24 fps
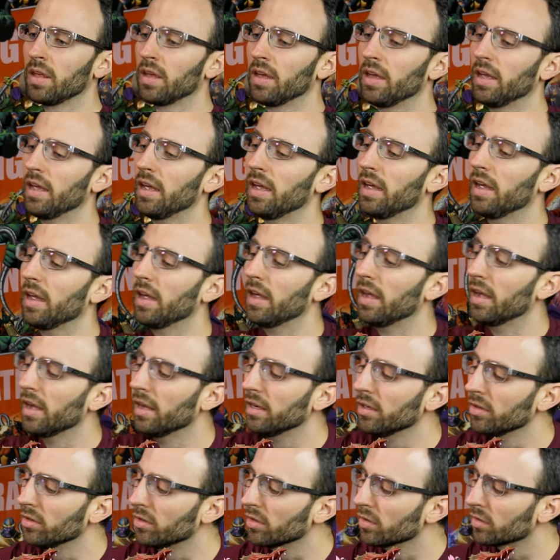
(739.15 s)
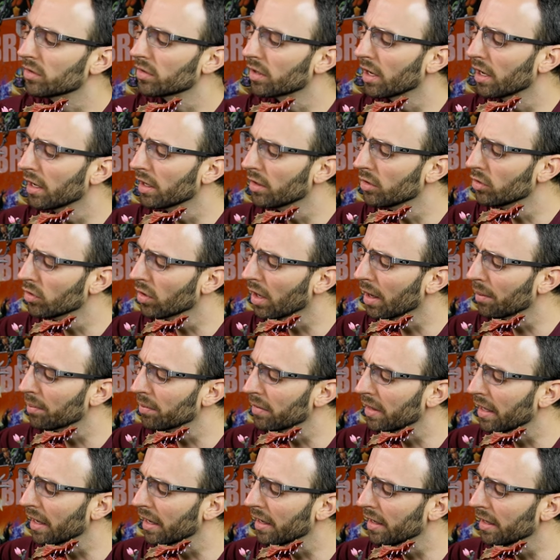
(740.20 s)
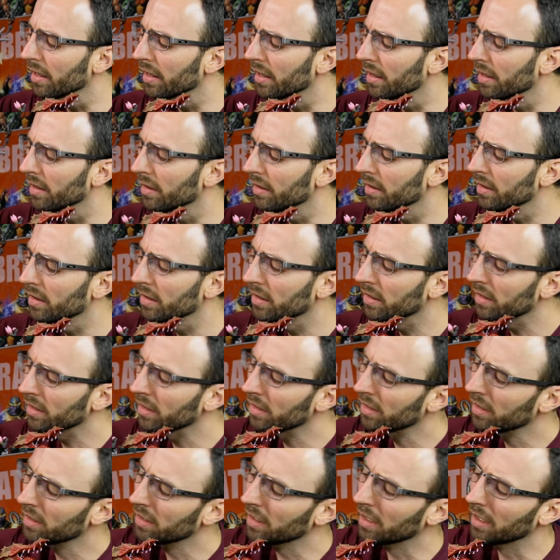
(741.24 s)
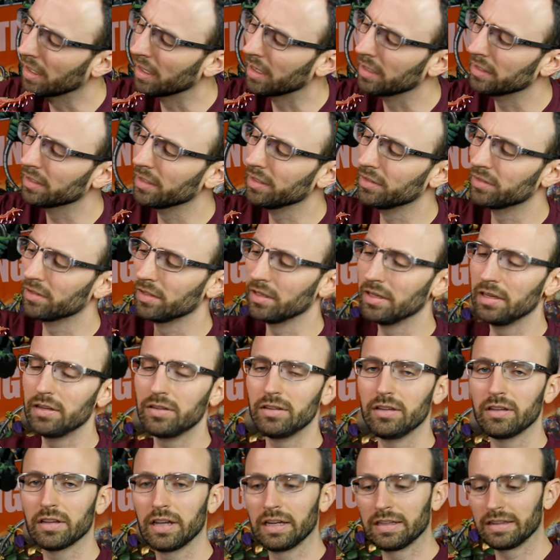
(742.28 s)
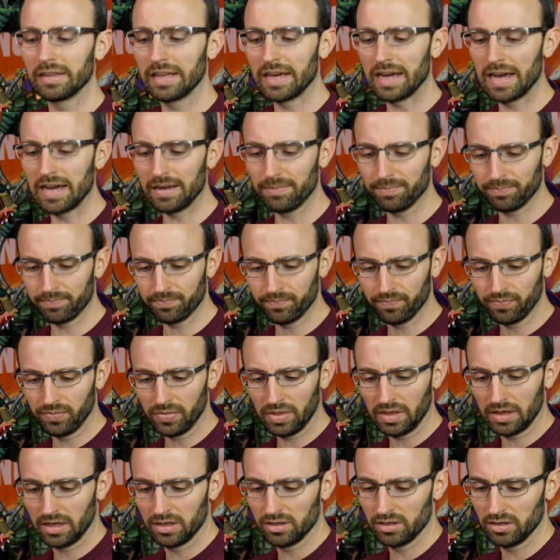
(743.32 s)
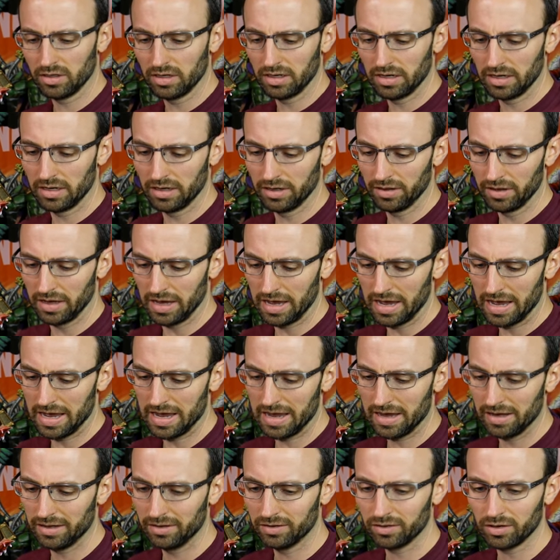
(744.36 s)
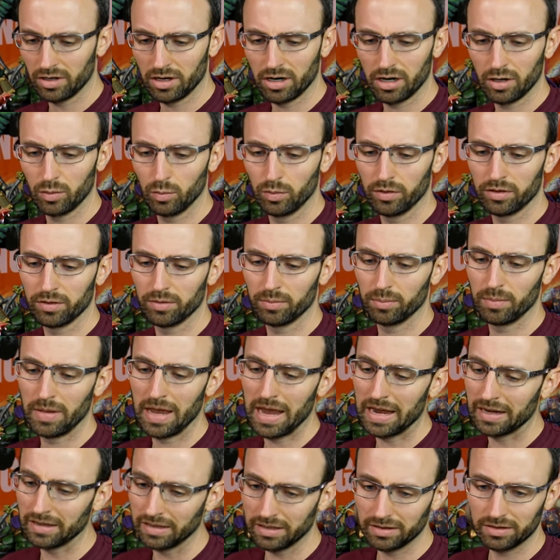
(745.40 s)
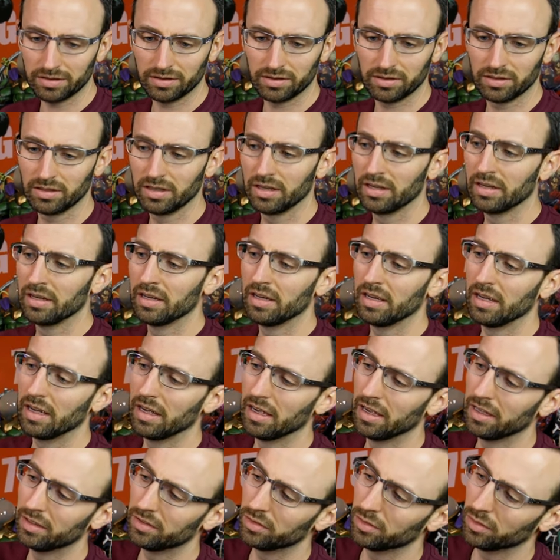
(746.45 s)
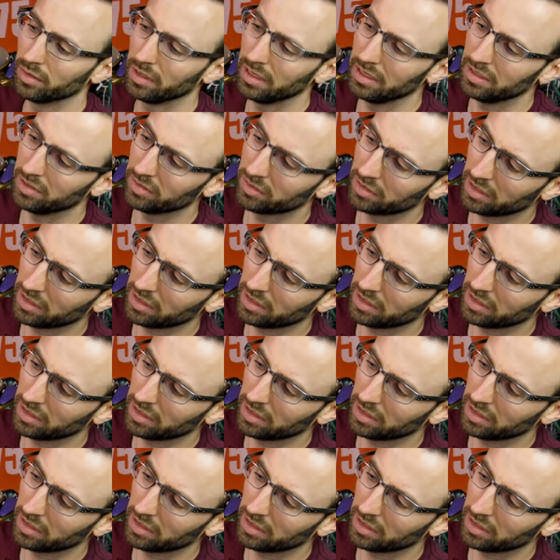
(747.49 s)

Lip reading: And you just kind of drop that in nice and easy like that. The hands are with magnets. And so they just